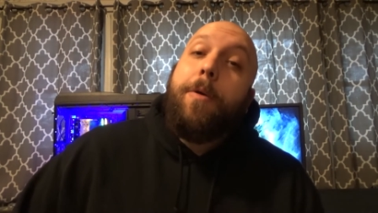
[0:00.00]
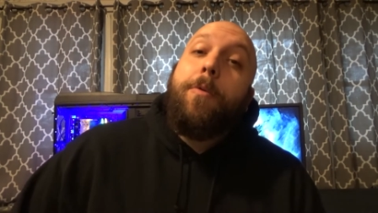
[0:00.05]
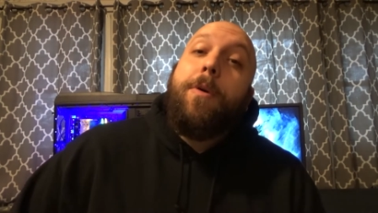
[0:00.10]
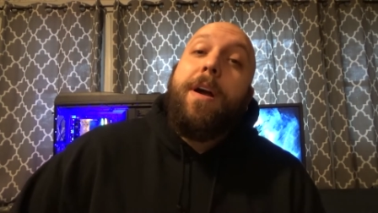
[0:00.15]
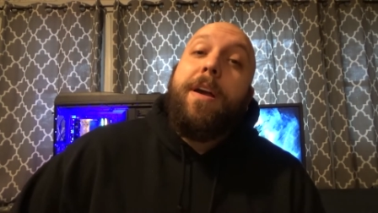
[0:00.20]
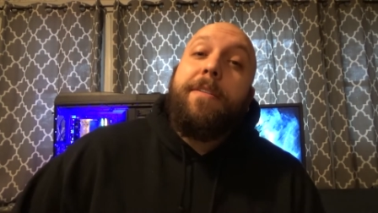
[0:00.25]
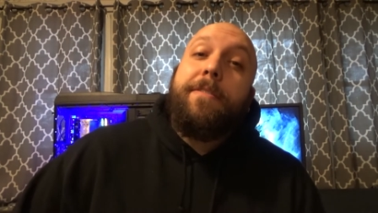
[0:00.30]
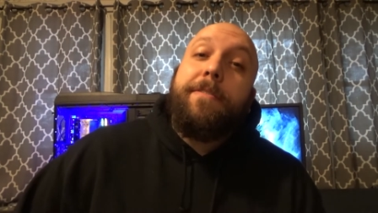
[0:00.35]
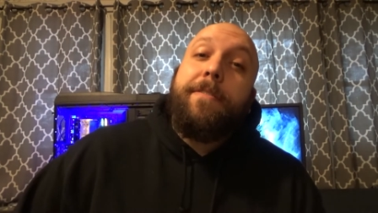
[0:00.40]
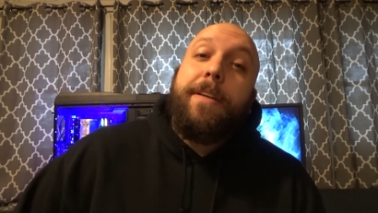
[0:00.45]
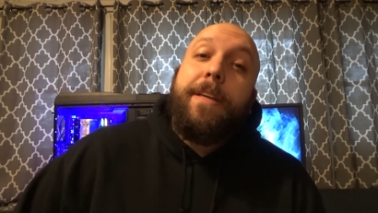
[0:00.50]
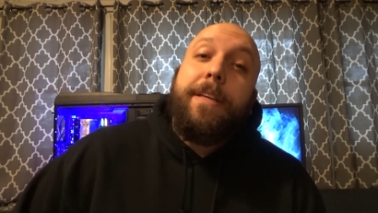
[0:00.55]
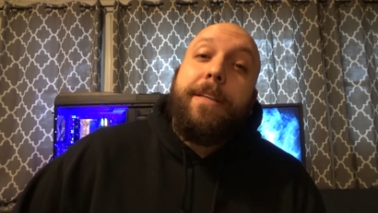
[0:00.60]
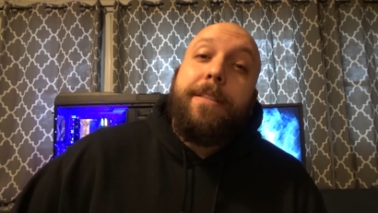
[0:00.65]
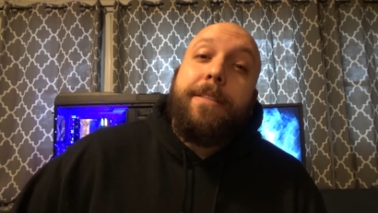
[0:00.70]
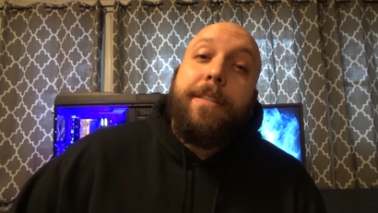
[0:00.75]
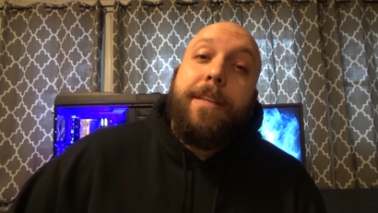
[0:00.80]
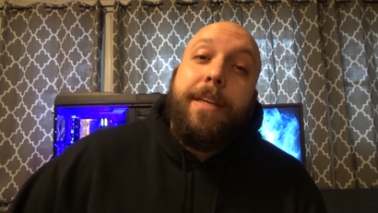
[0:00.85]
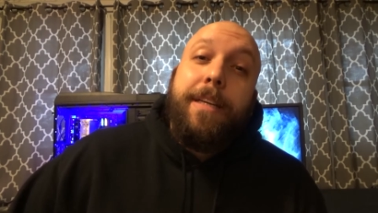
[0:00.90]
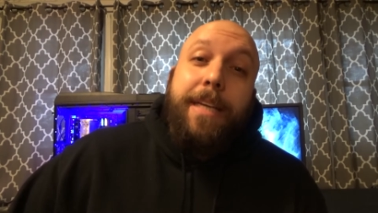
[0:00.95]
wife
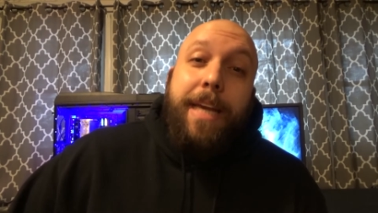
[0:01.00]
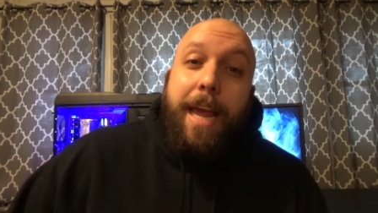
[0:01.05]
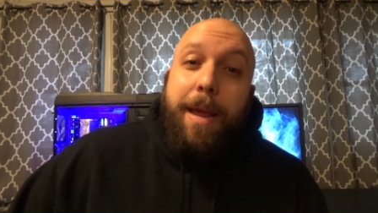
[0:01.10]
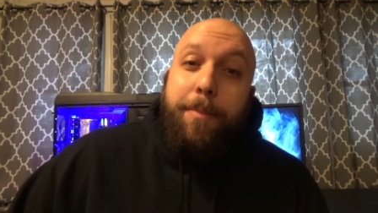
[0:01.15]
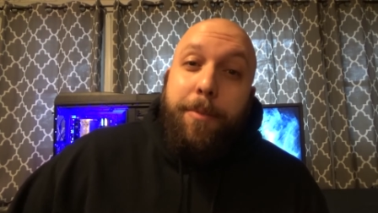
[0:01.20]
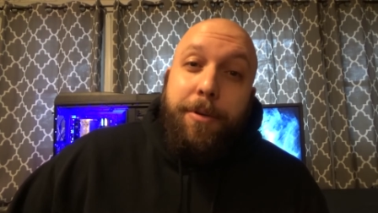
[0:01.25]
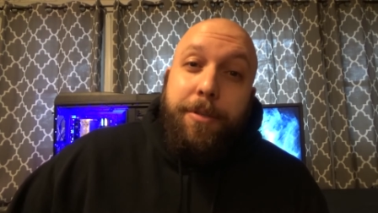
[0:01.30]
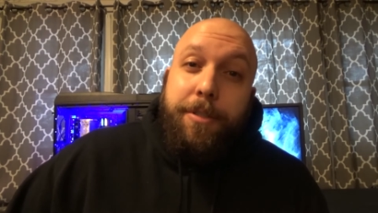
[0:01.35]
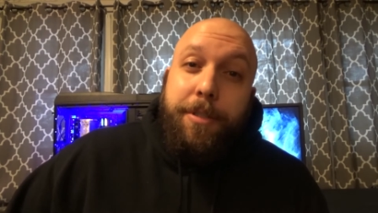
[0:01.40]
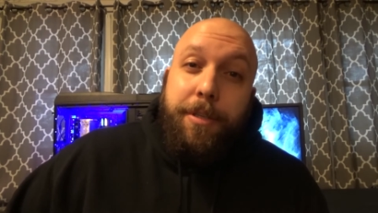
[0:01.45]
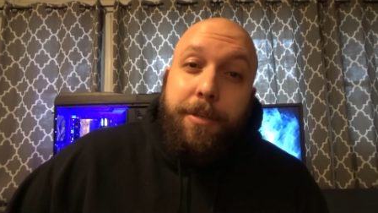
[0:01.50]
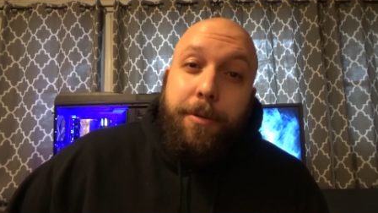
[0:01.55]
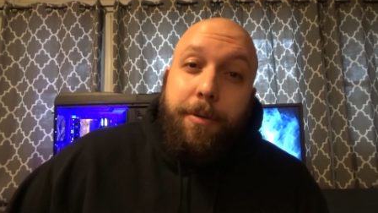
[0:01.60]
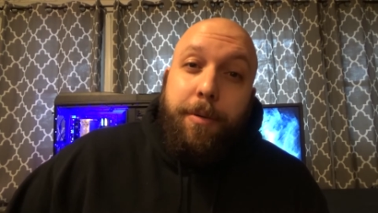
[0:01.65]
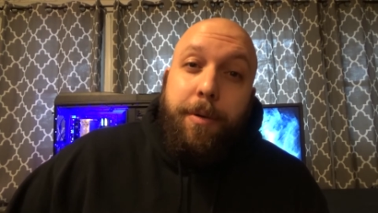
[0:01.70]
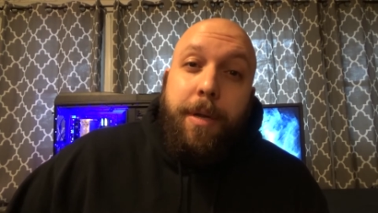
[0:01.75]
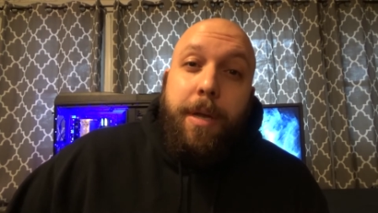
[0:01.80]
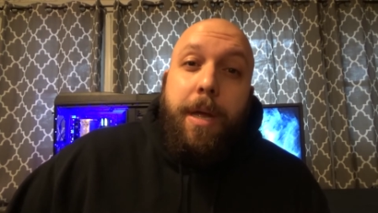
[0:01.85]
is a gamer too.